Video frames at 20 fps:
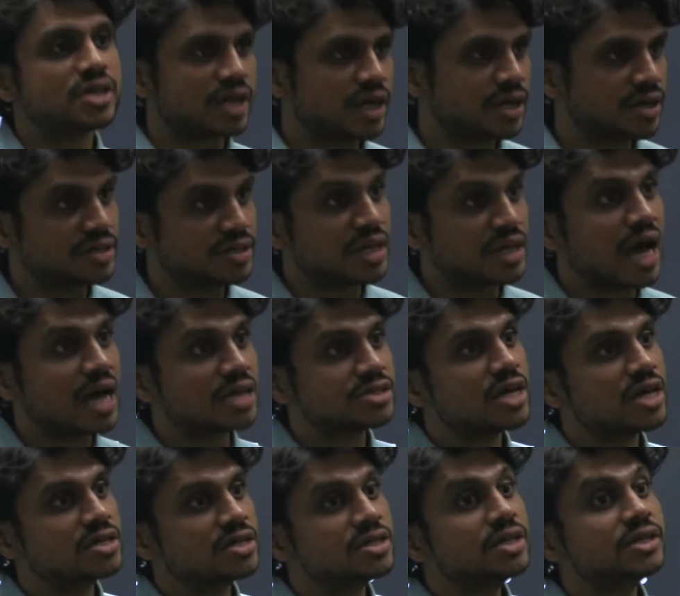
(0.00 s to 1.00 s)
countries.
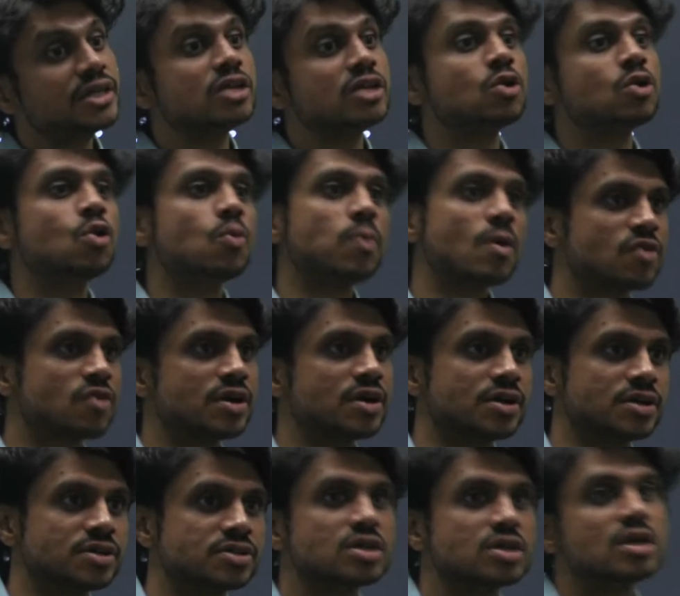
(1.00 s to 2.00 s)
ASEAN is a 10 group of
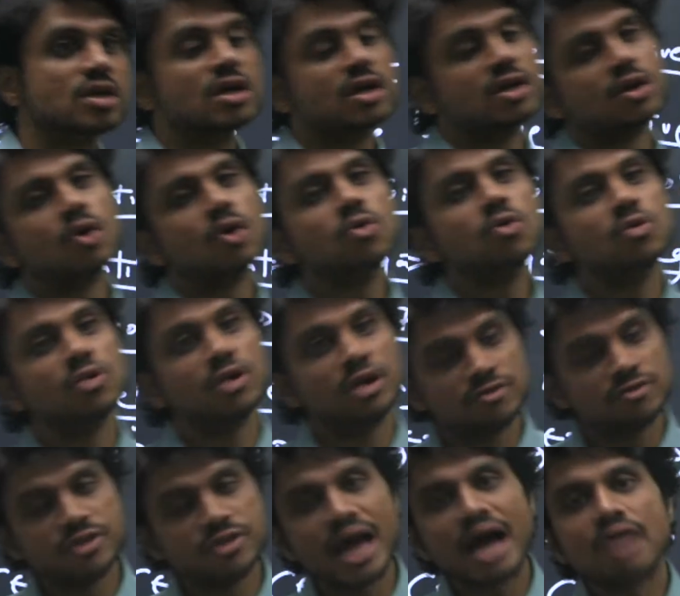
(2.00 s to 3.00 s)
countries. Now,
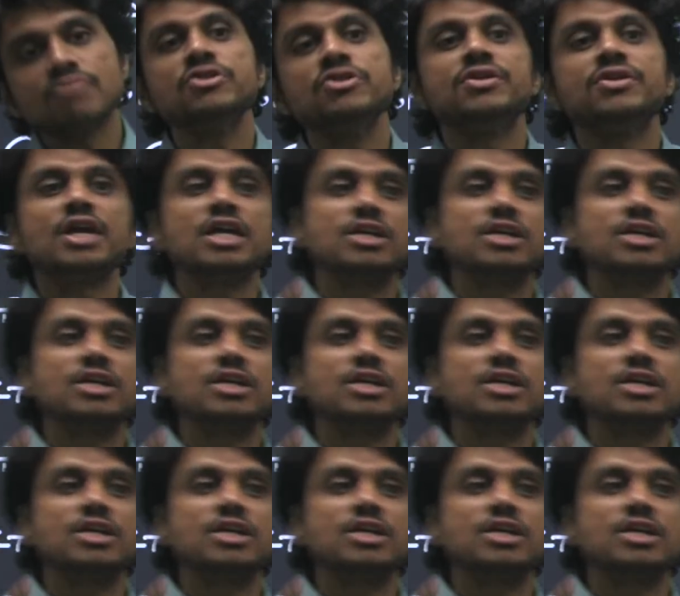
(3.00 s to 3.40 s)
if they have to interact